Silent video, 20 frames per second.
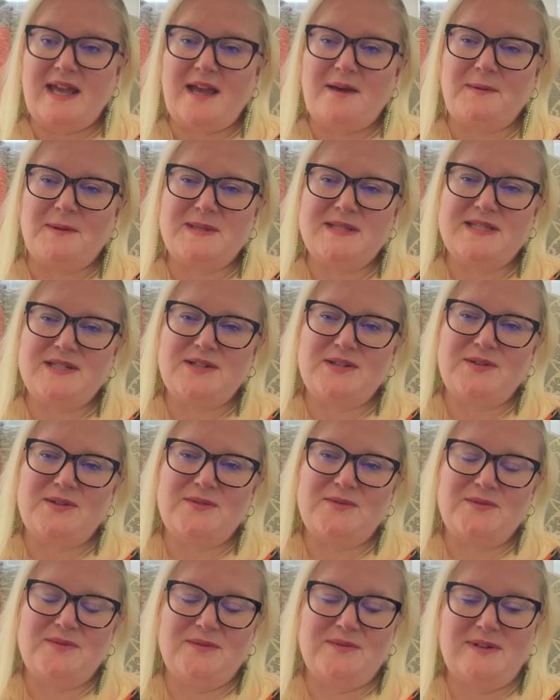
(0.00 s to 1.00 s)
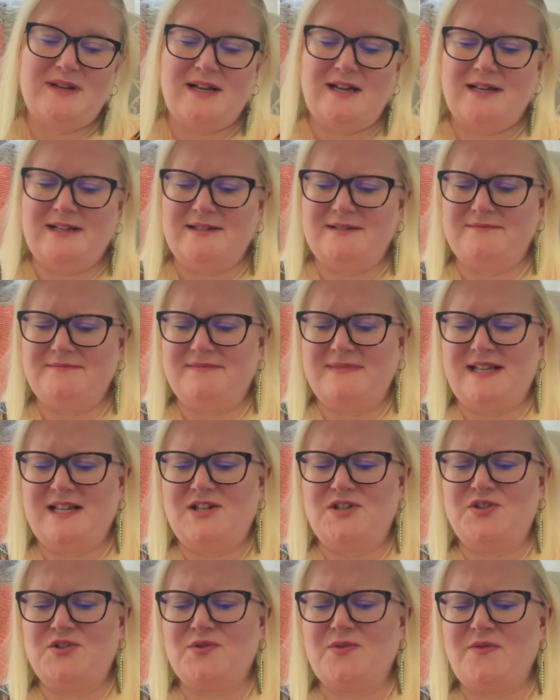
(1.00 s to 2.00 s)
able to
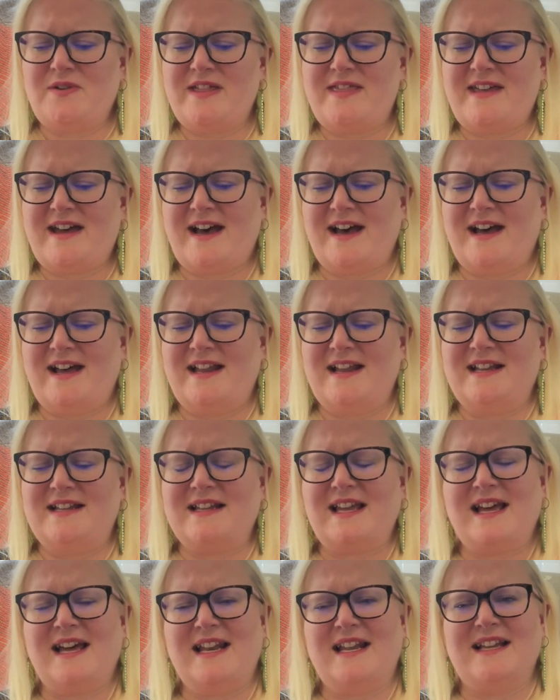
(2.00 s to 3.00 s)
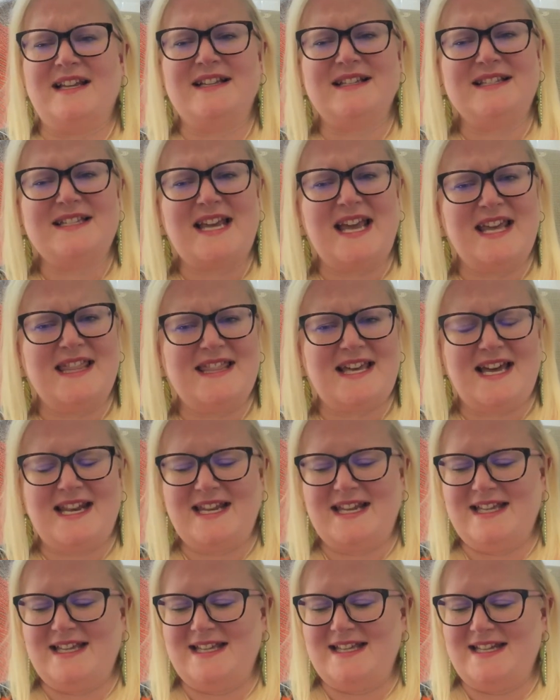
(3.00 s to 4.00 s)
enjoy that and kind of take that
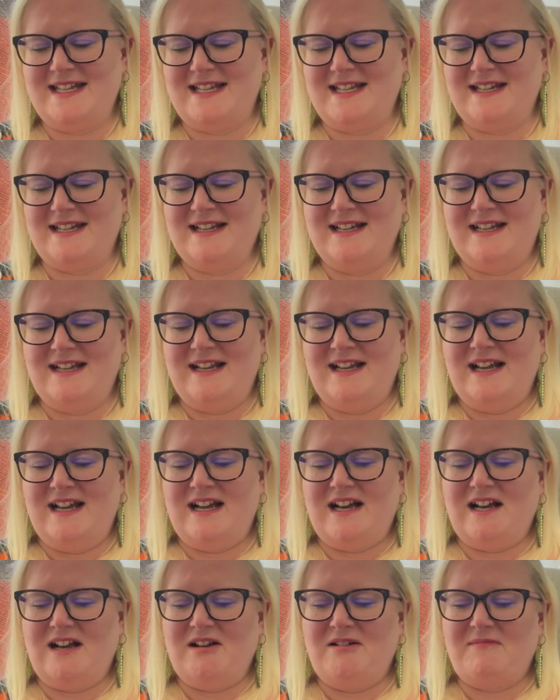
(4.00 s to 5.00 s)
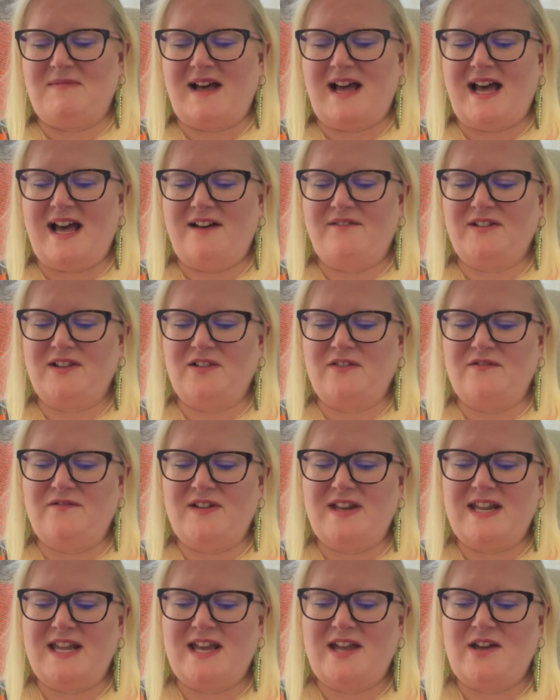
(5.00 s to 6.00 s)
in. And I have a little
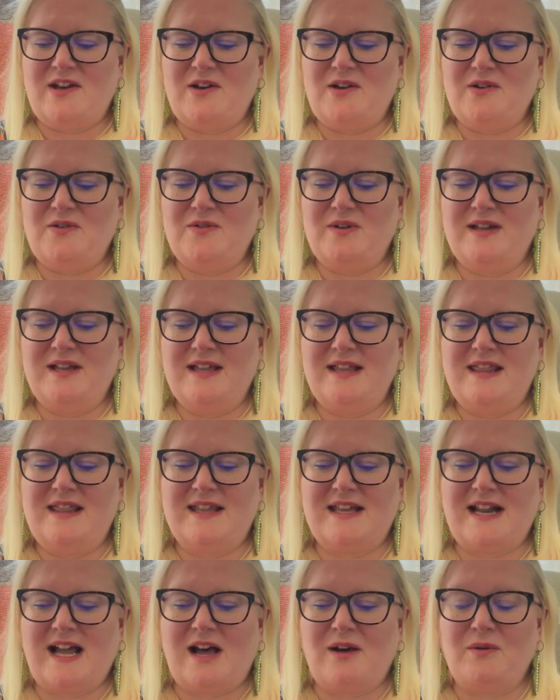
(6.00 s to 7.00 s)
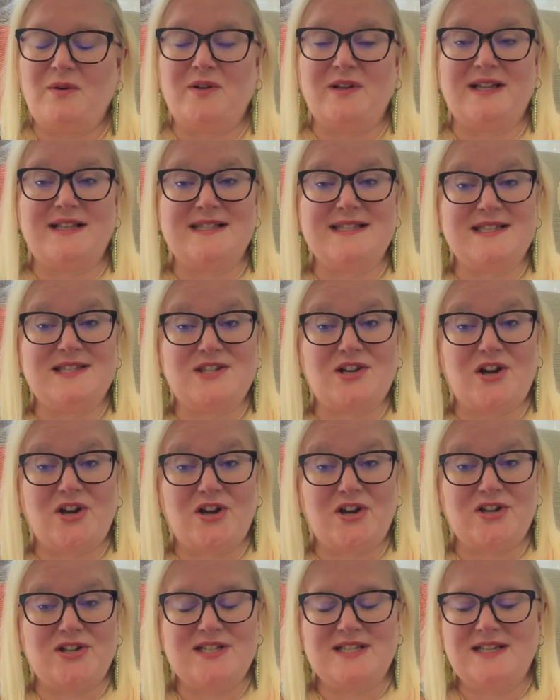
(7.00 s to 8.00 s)
video that I will
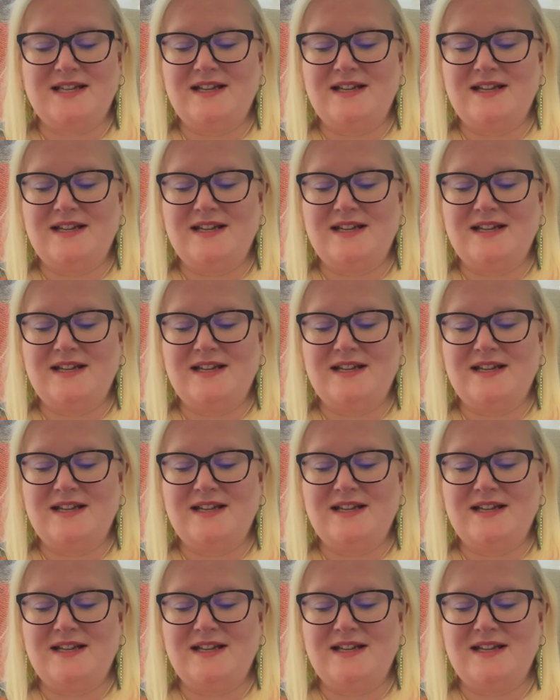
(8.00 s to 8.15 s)
insert